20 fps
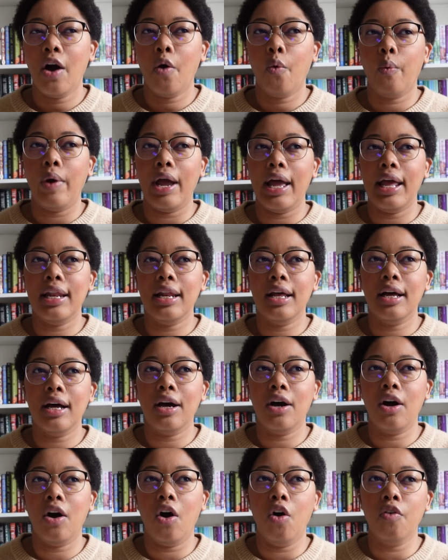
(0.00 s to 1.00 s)
when
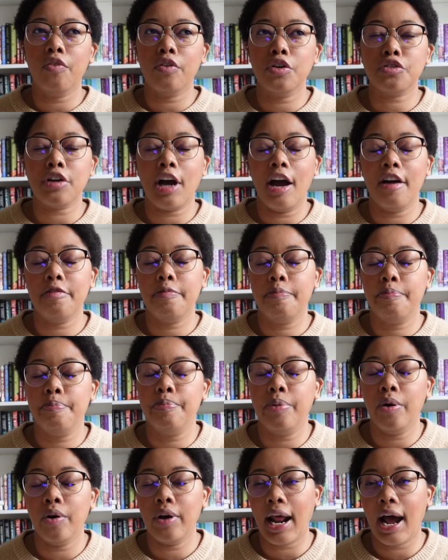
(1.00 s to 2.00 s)
Overdrive
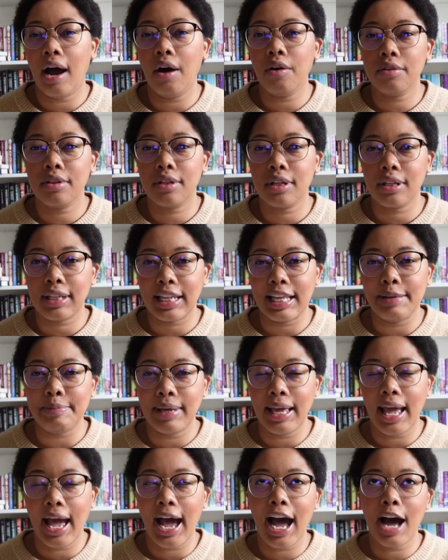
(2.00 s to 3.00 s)
put out the
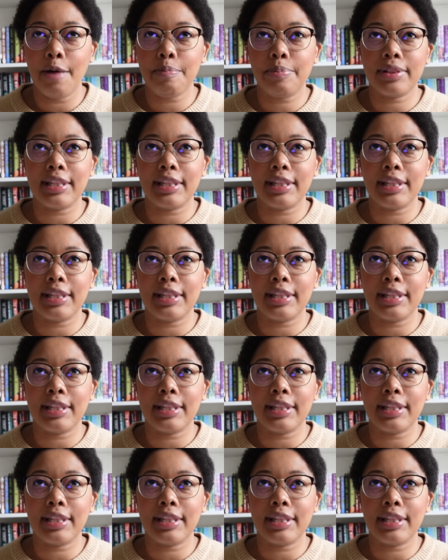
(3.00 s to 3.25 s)
Libby app,